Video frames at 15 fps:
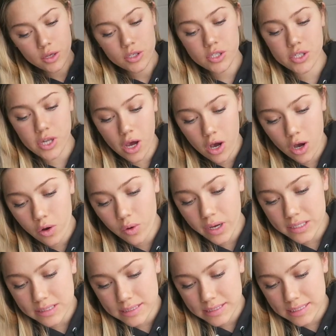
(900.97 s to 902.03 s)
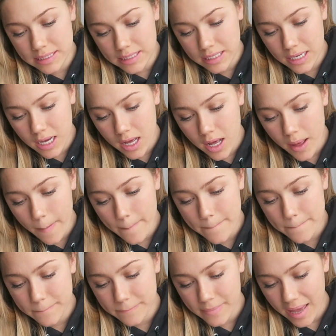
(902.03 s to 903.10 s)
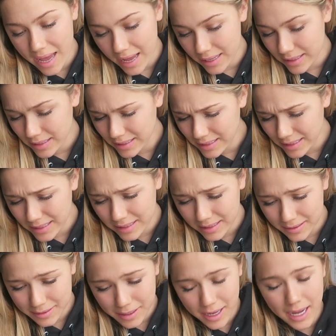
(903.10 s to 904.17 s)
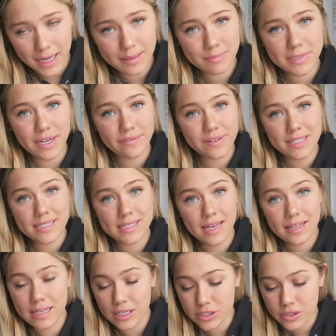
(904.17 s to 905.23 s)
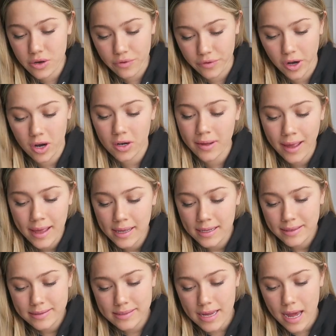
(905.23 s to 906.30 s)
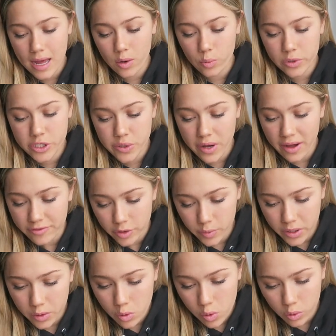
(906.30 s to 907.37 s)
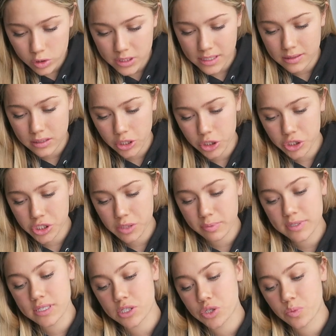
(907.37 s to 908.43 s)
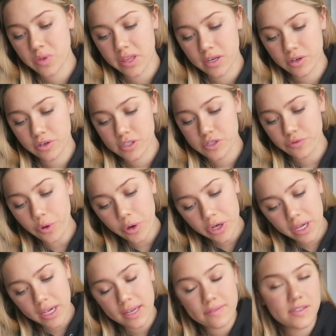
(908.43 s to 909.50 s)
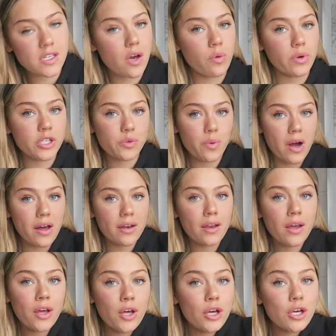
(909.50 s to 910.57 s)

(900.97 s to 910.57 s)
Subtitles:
So Dina Maggie, I'm definitely saying that so wrong, said, would you ever want to hold a leadership position within your sorority? If so, which one?